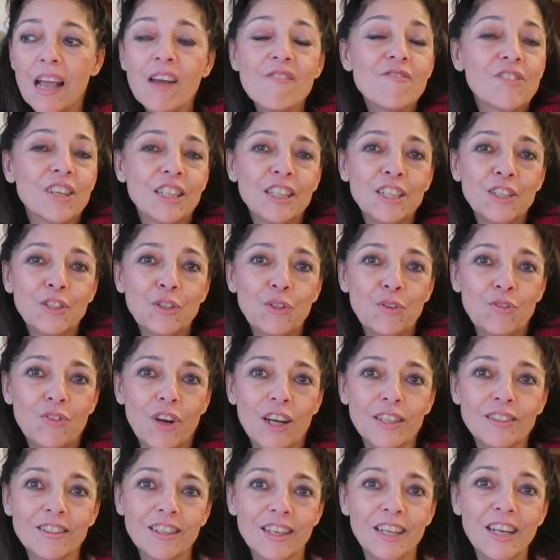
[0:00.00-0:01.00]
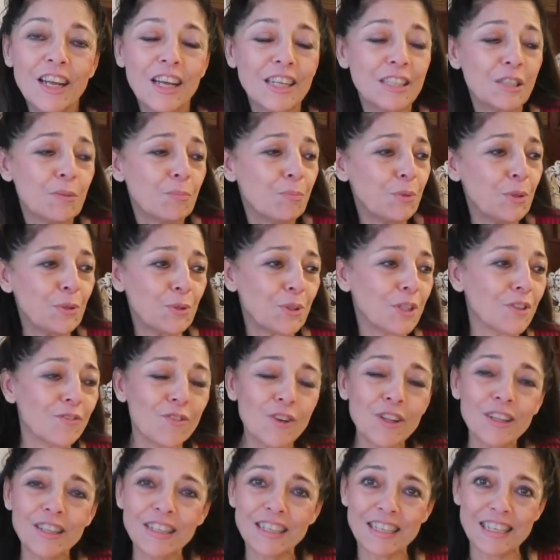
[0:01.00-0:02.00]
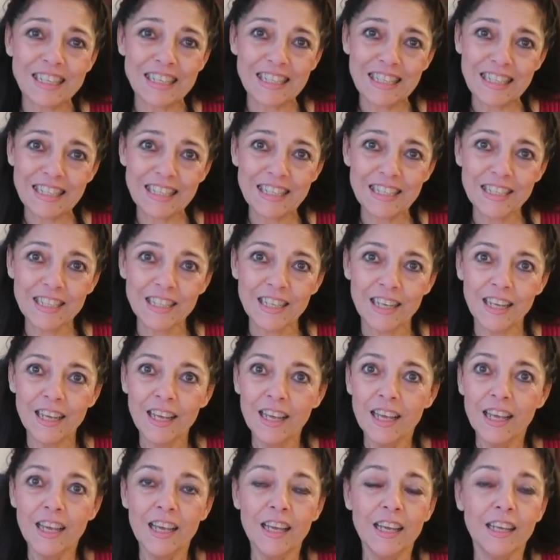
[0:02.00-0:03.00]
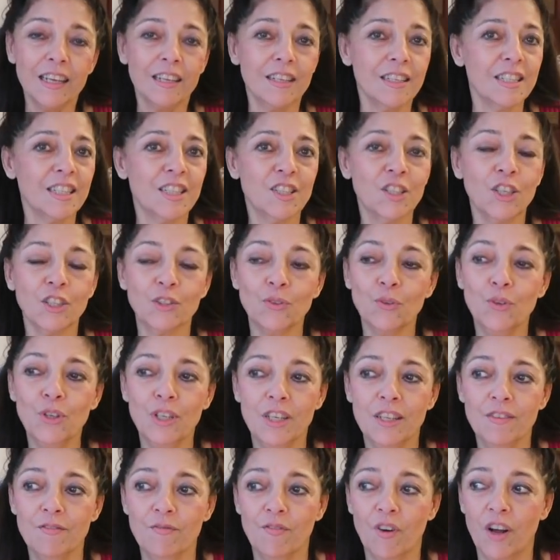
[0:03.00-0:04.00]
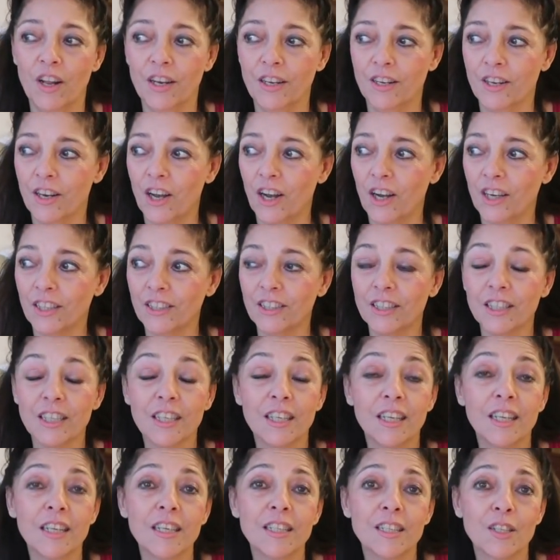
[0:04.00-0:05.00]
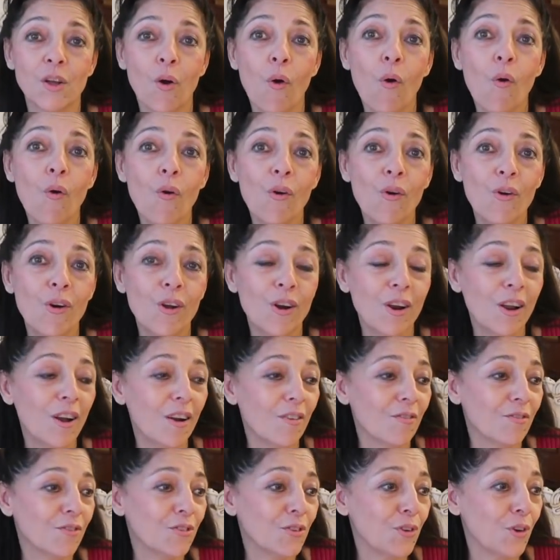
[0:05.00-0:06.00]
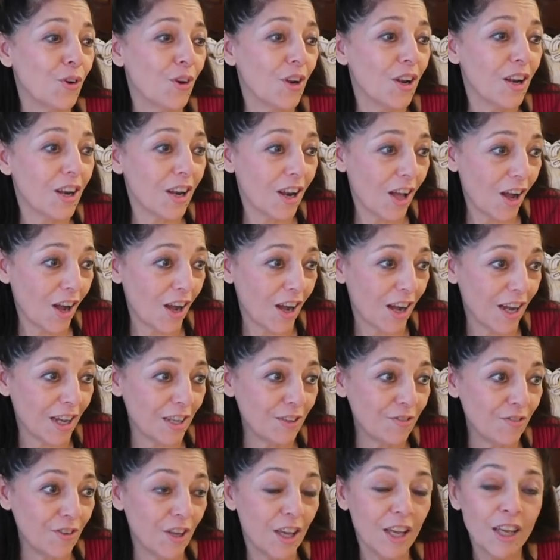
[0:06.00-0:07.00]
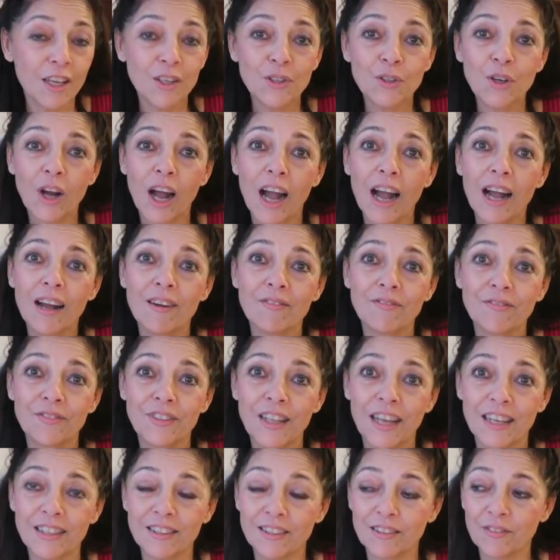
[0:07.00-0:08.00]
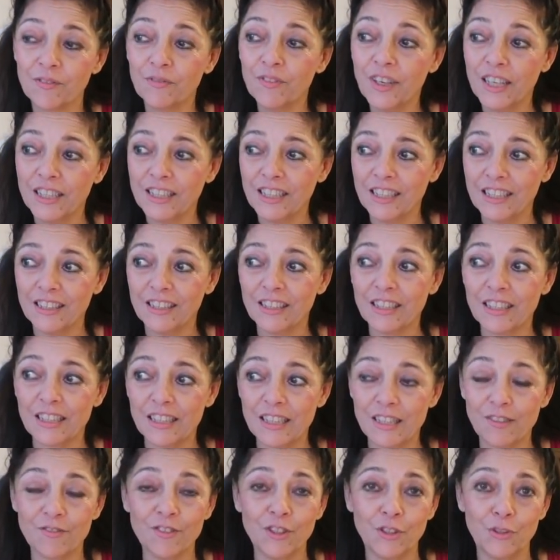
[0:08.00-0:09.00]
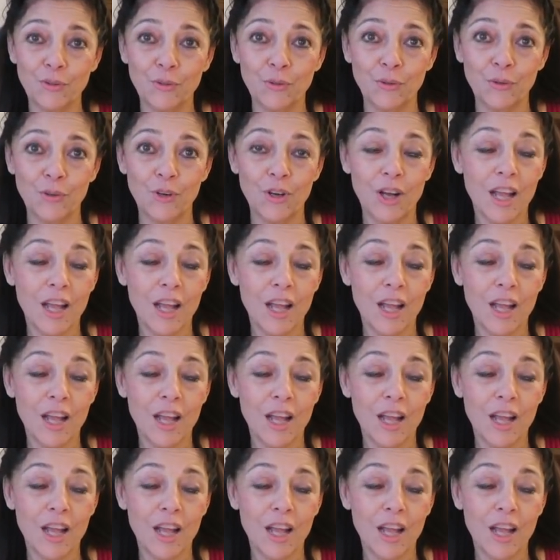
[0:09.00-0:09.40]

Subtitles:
everything you want, like beautiful dresses. It's not only one night, it's all of your life you have that wedding dress with you.